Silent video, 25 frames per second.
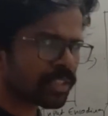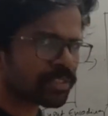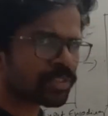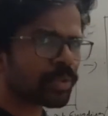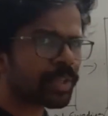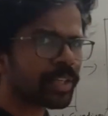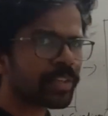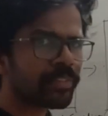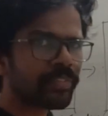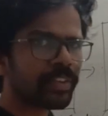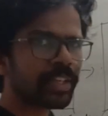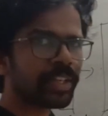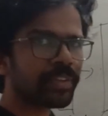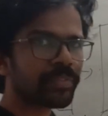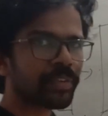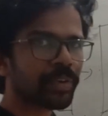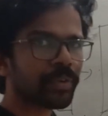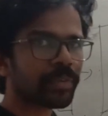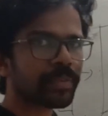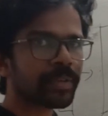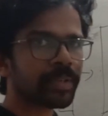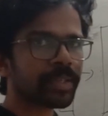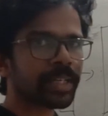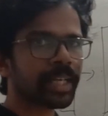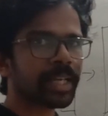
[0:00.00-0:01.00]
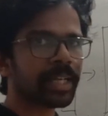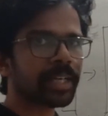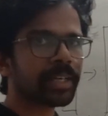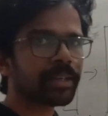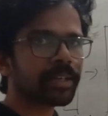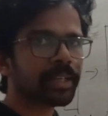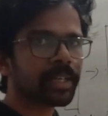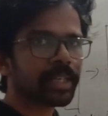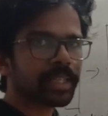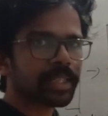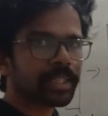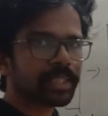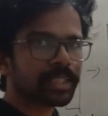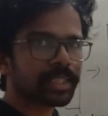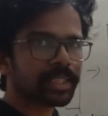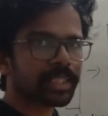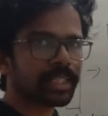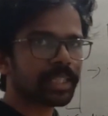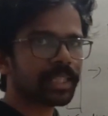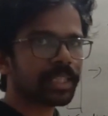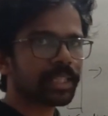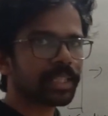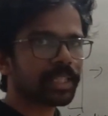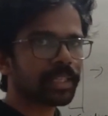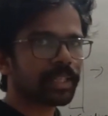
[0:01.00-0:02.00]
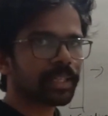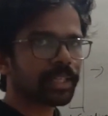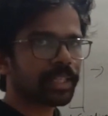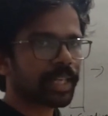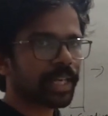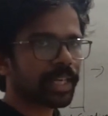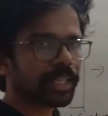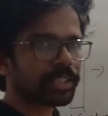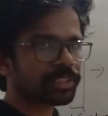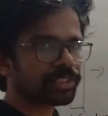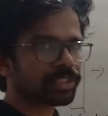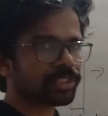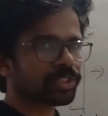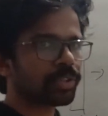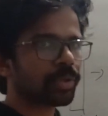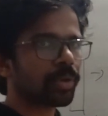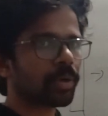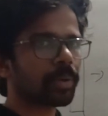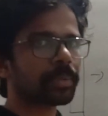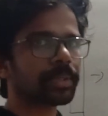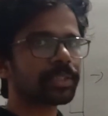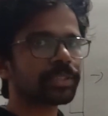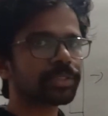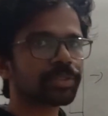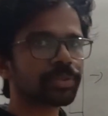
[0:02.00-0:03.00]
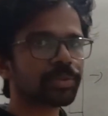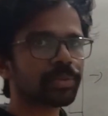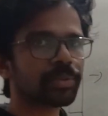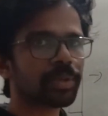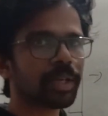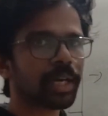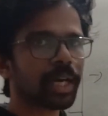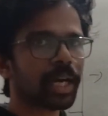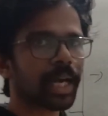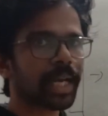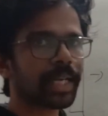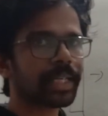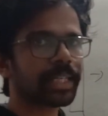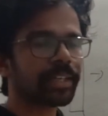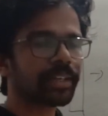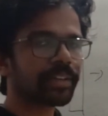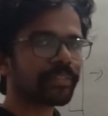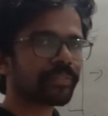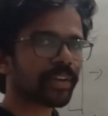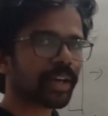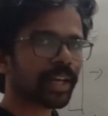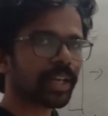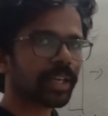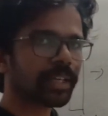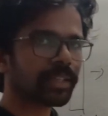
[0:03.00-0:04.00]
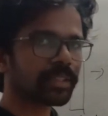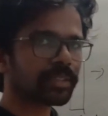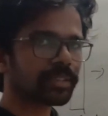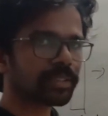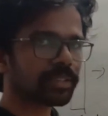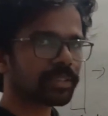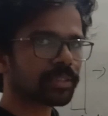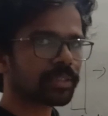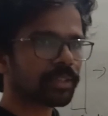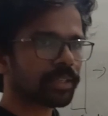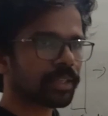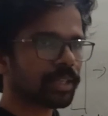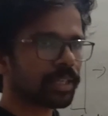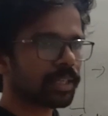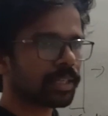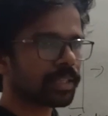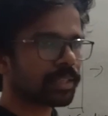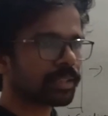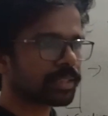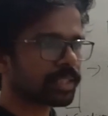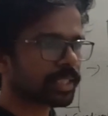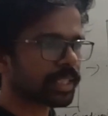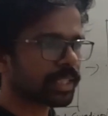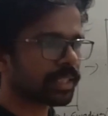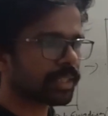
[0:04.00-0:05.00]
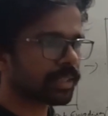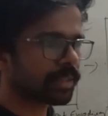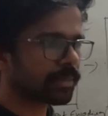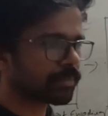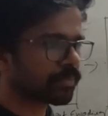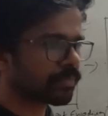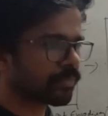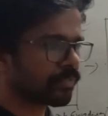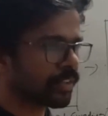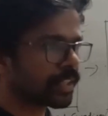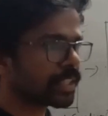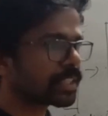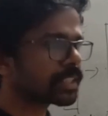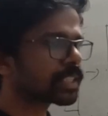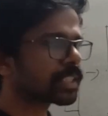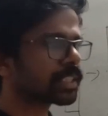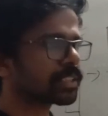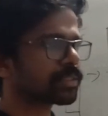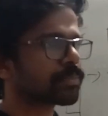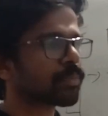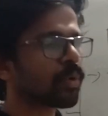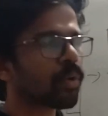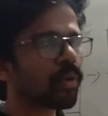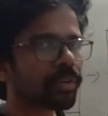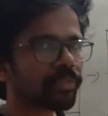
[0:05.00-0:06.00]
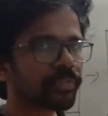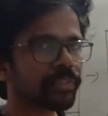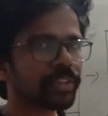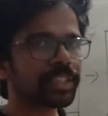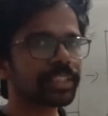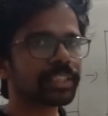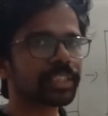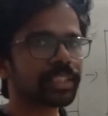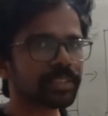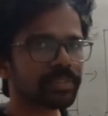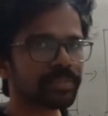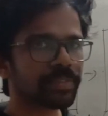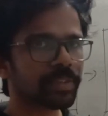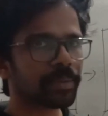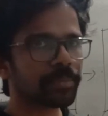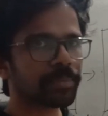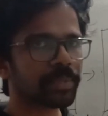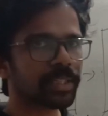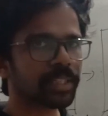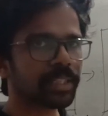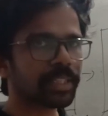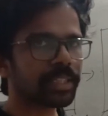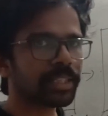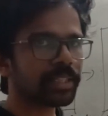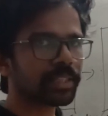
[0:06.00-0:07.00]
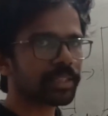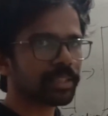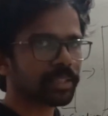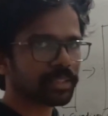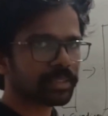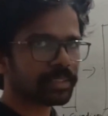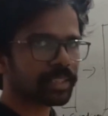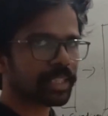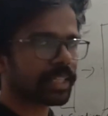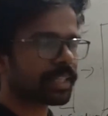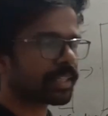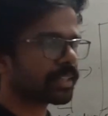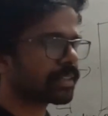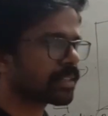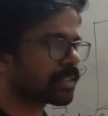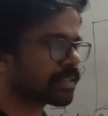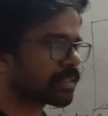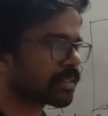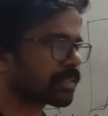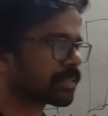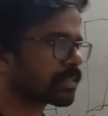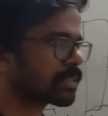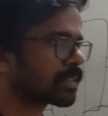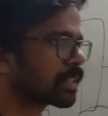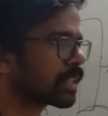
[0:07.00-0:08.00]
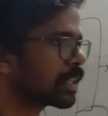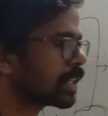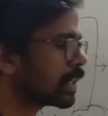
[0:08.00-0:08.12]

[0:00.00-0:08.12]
So in feed forward layer, the layer's job is to identify the features, more features from the sentences.